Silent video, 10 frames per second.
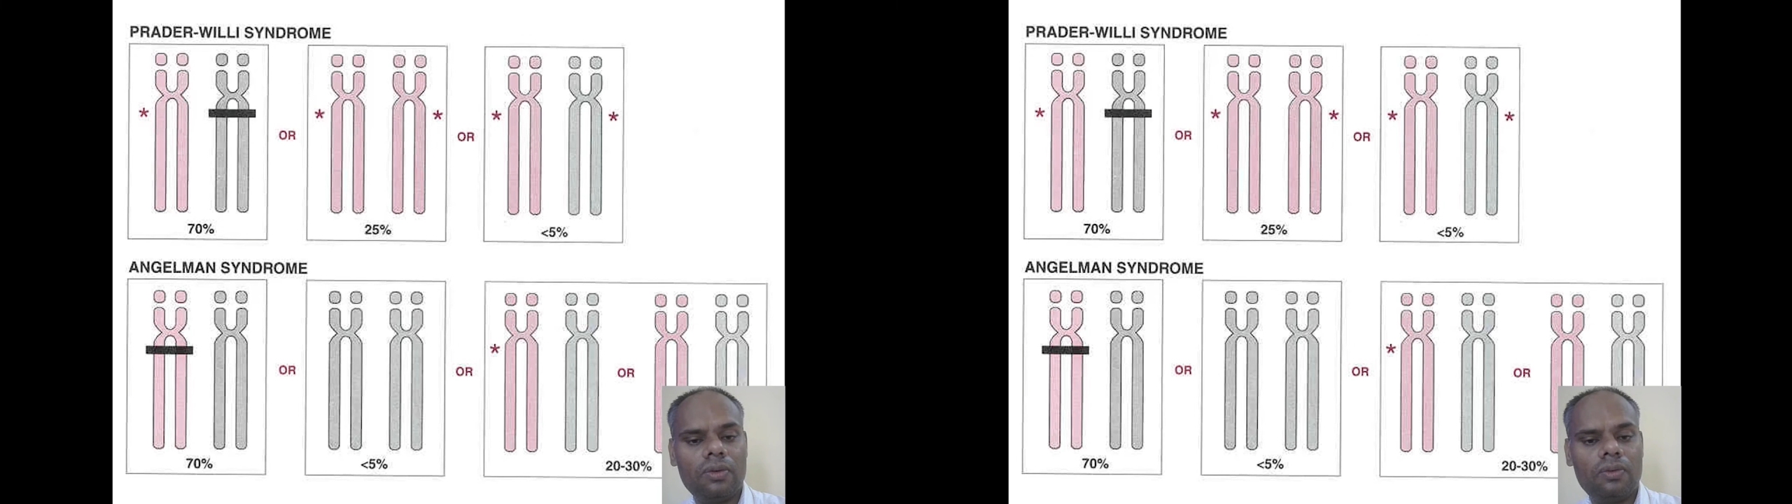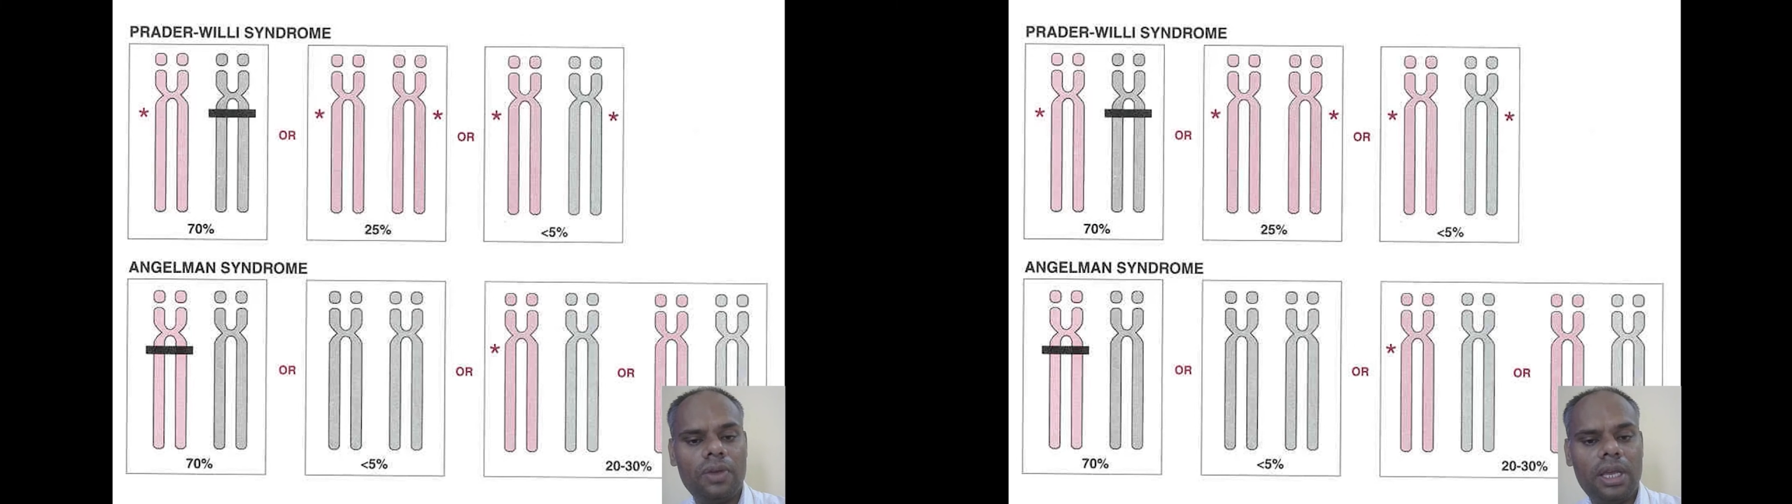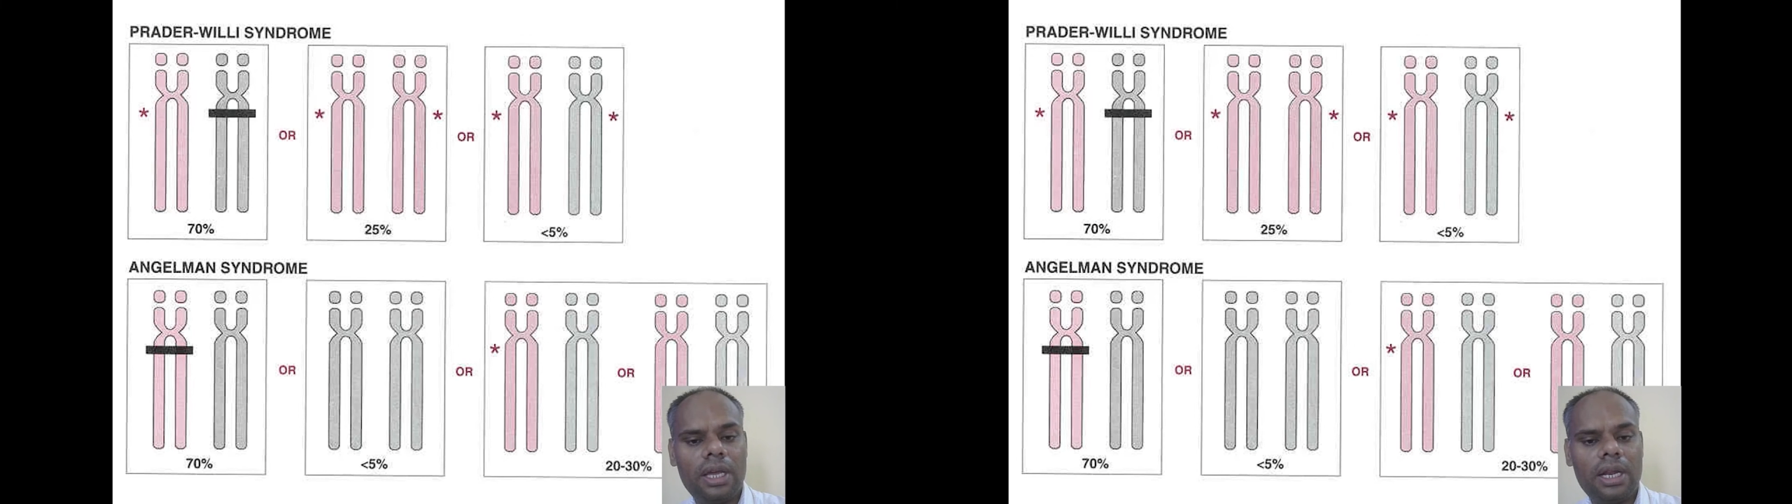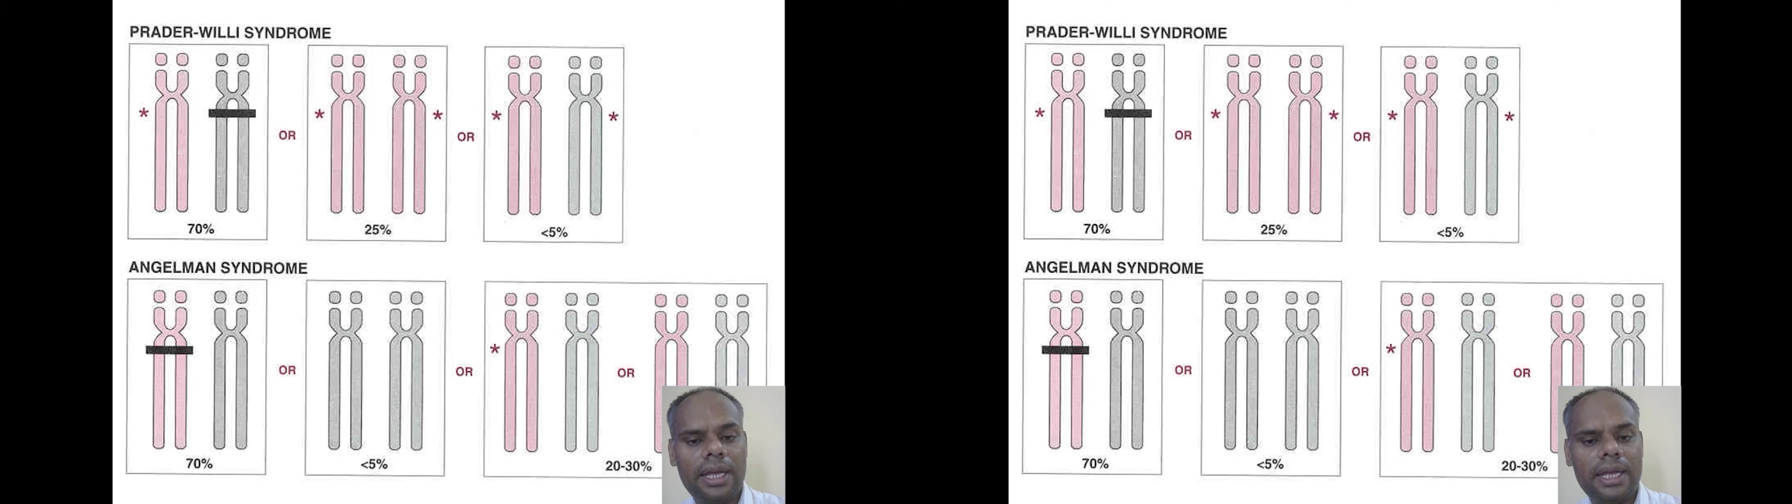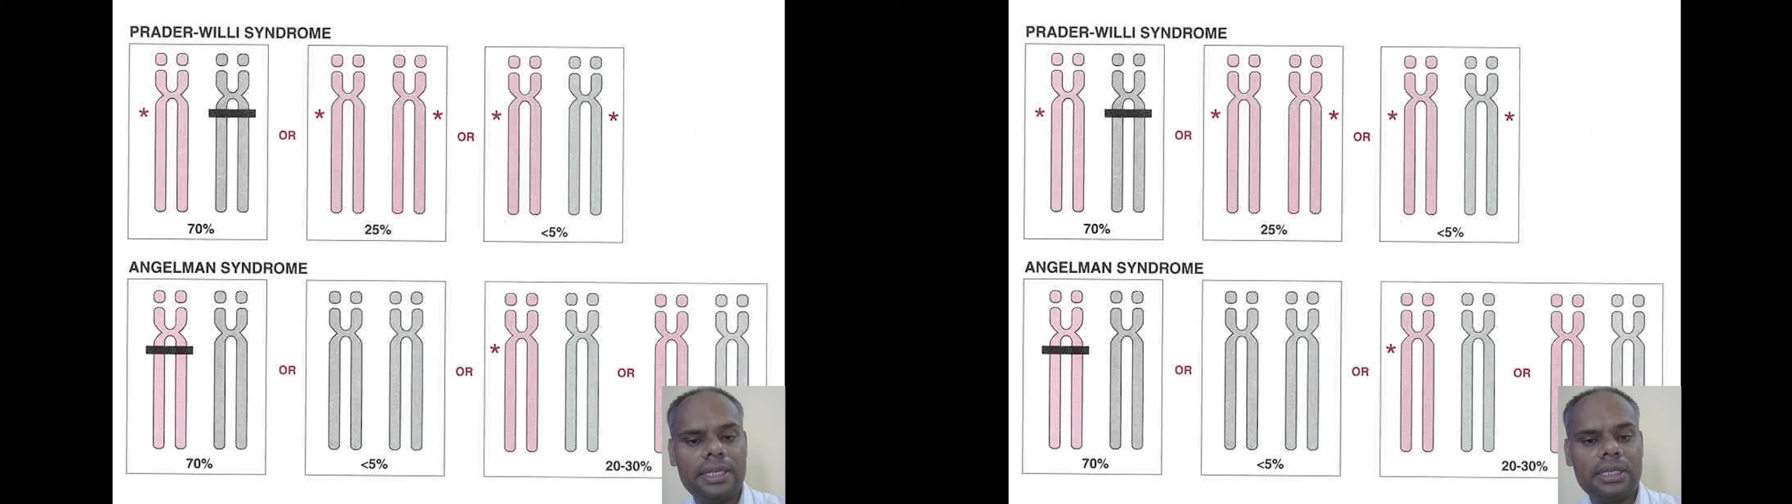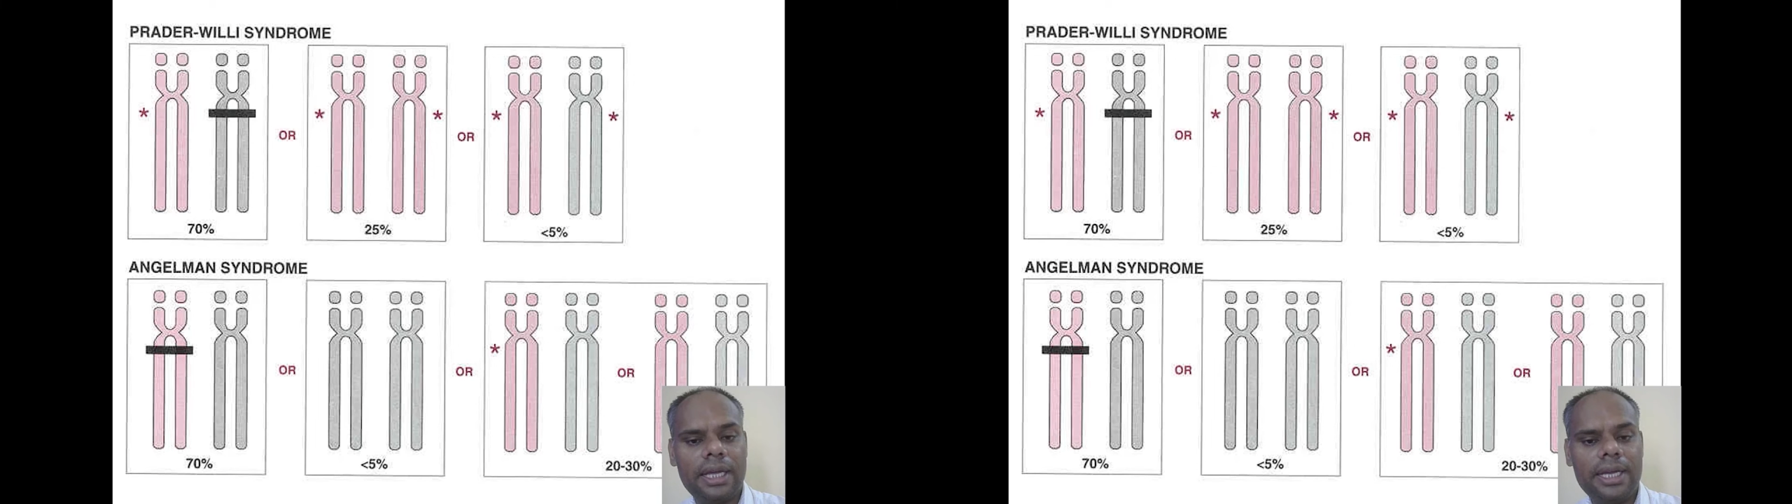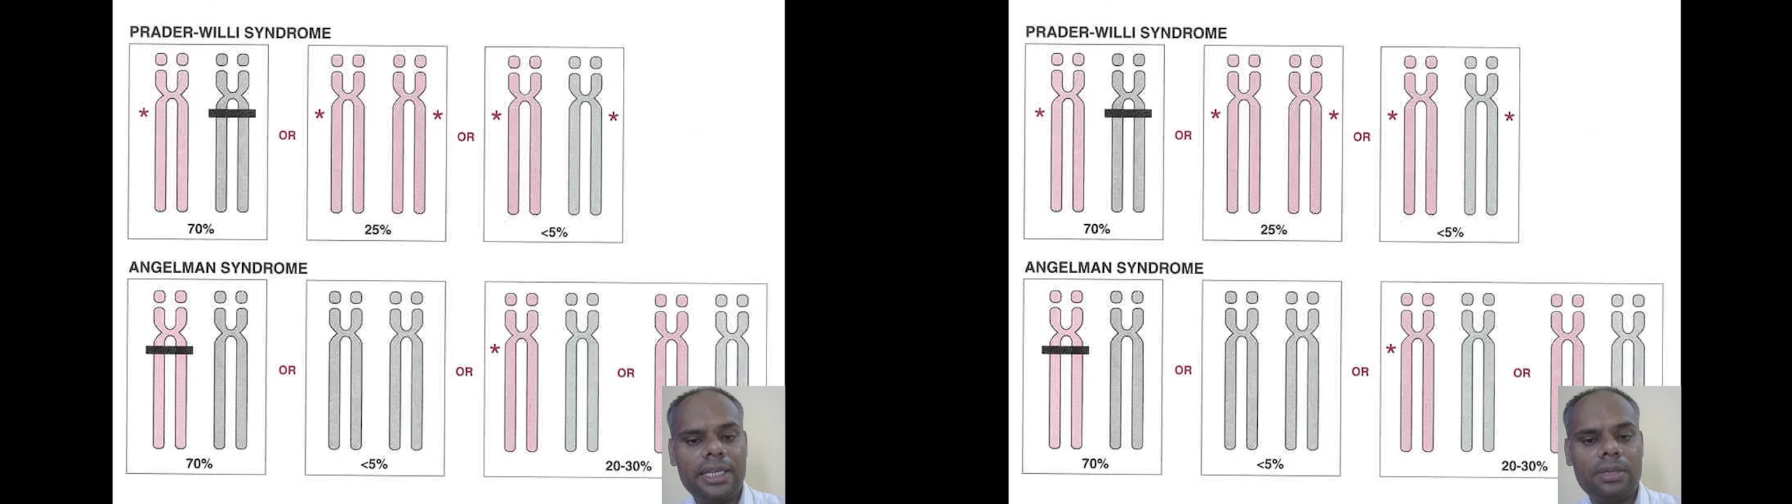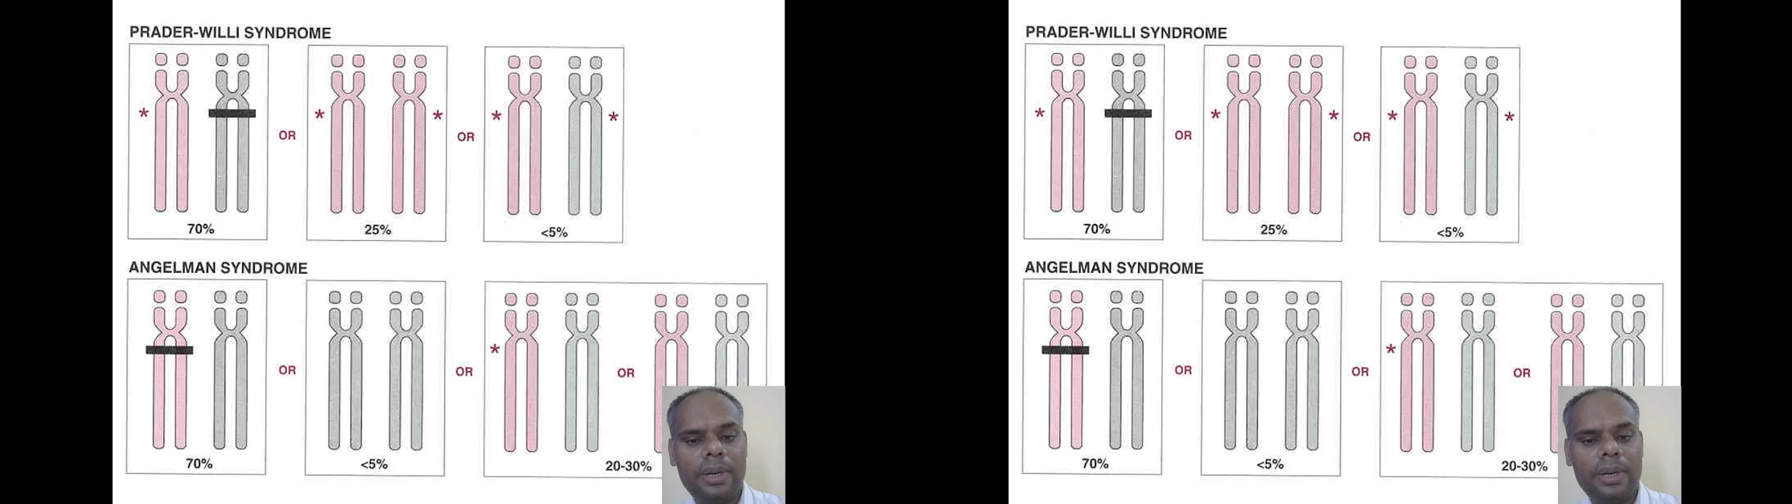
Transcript: whereas light